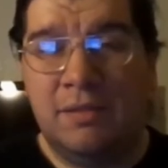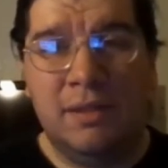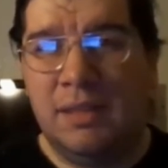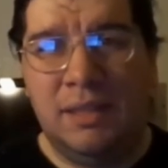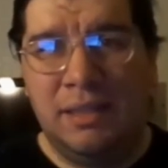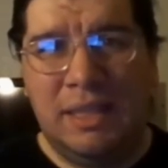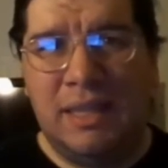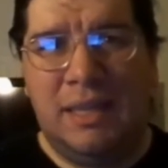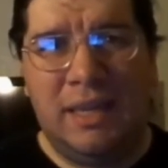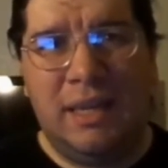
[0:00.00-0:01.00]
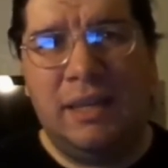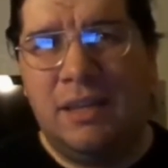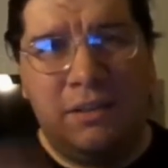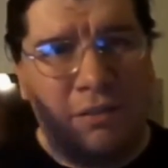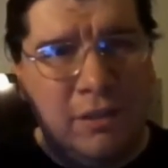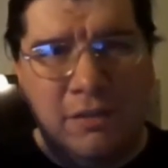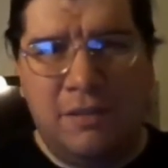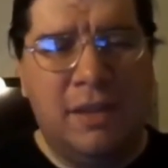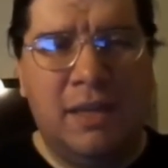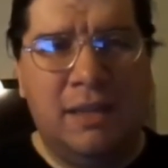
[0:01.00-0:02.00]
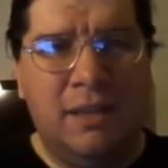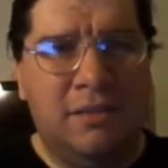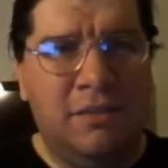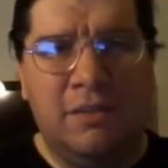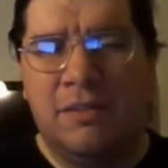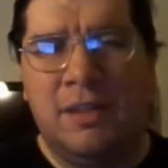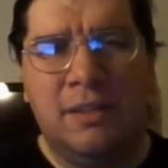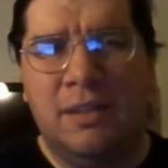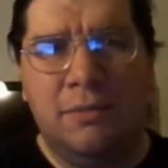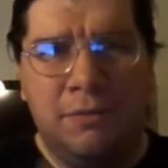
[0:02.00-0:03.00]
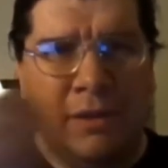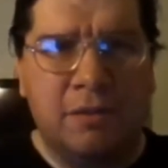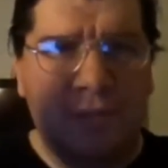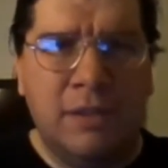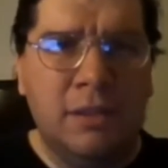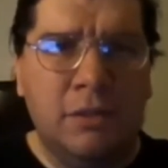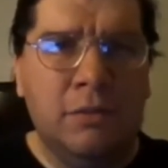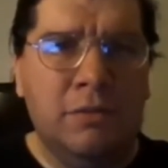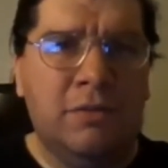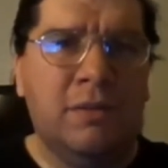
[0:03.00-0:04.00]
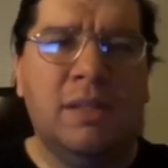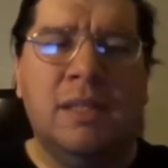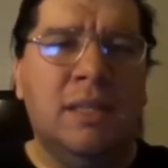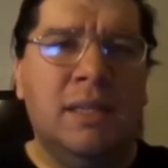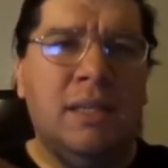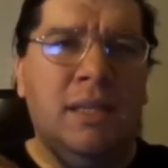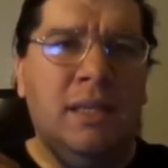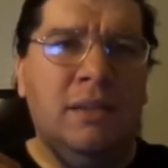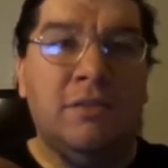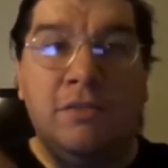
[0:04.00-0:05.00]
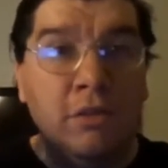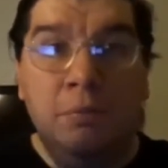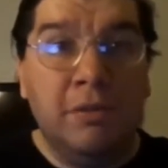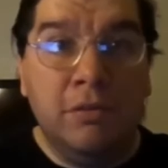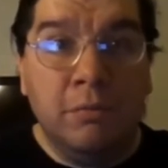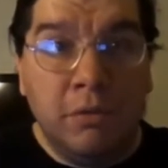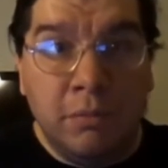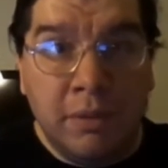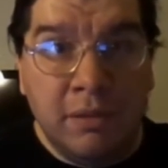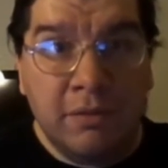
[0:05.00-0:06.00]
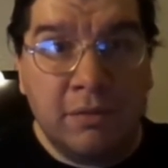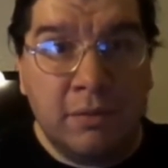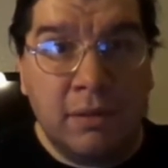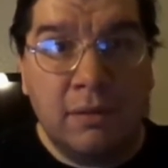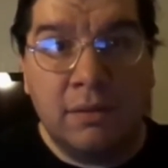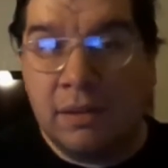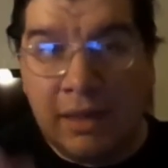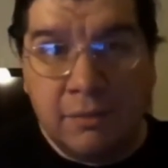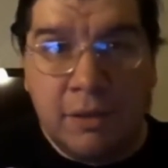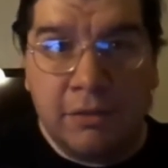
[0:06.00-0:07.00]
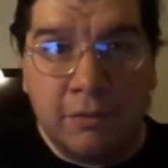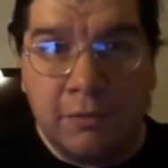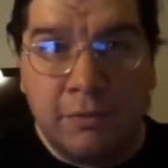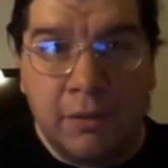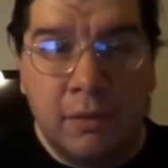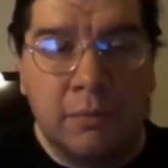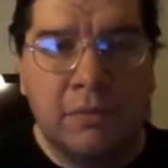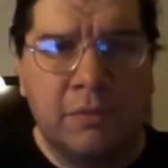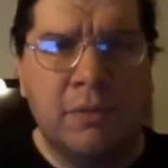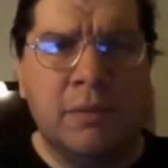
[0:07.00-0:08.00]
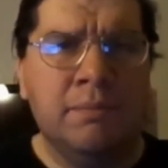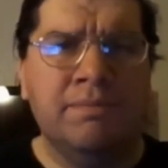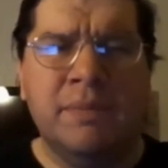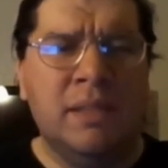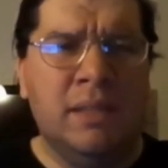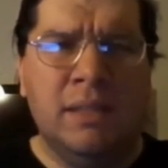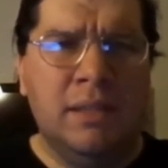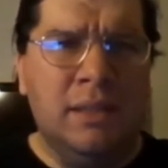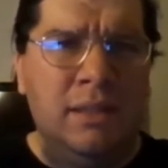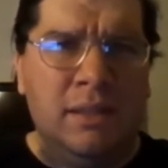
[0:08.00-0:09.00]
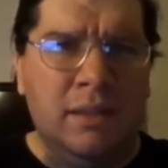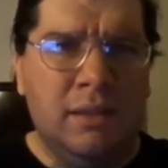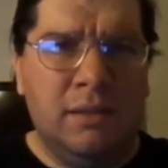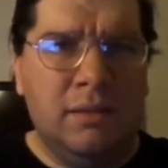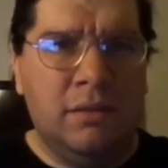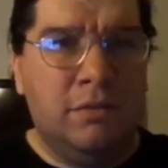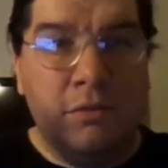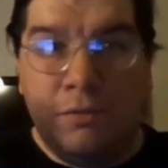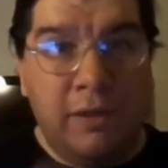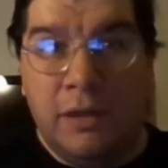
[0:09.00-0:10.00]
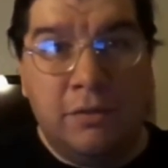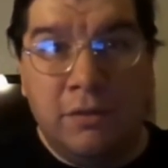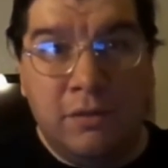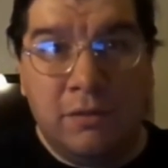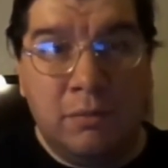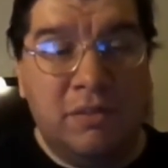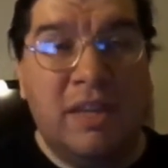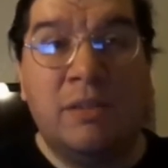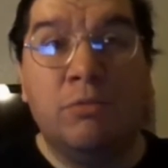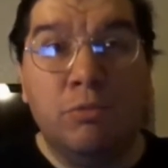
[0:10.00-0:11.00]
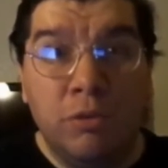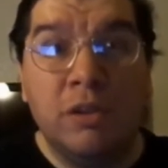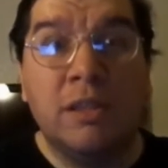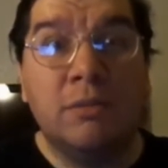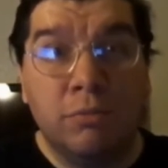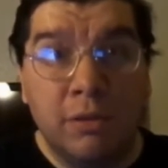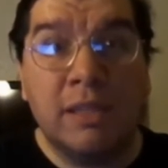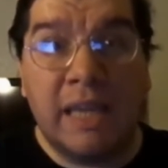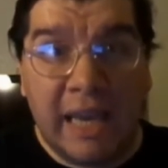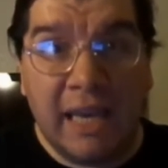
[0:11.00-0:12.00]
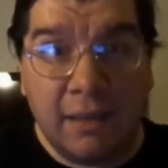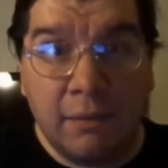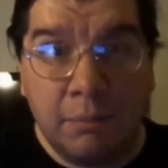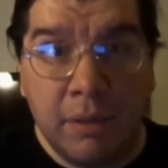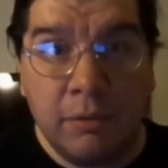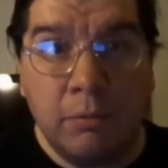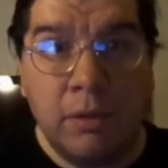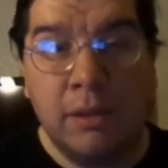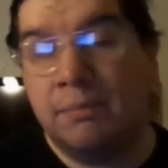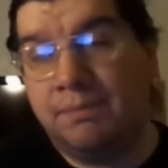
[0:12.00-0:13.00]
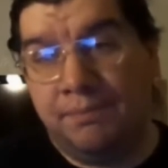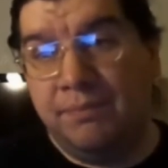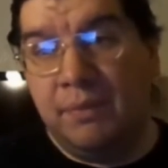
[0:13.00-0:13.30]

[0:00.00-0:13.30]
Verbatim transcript: It's yeah, I, I guess you could say it's just like the effects they use in the Scooby-Doo movies, the, the live-action films from the 2000s, which I really, really hated, by the way.